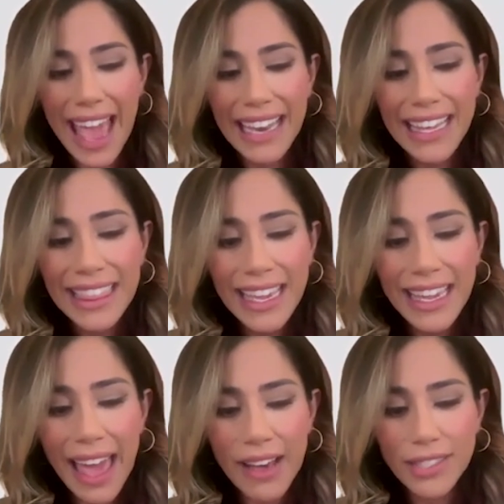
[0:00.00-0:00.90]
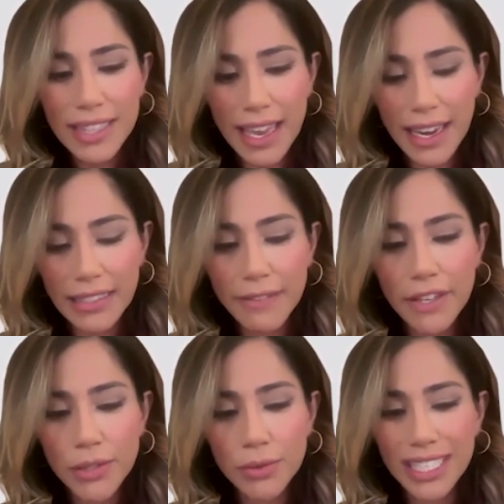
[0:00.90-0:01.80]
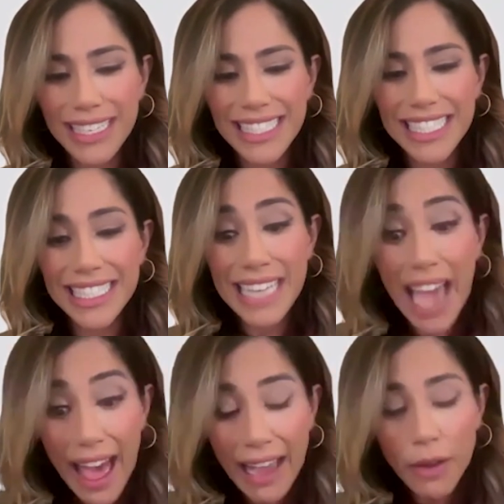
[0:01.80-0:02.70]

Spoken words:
anything else that individuals can stack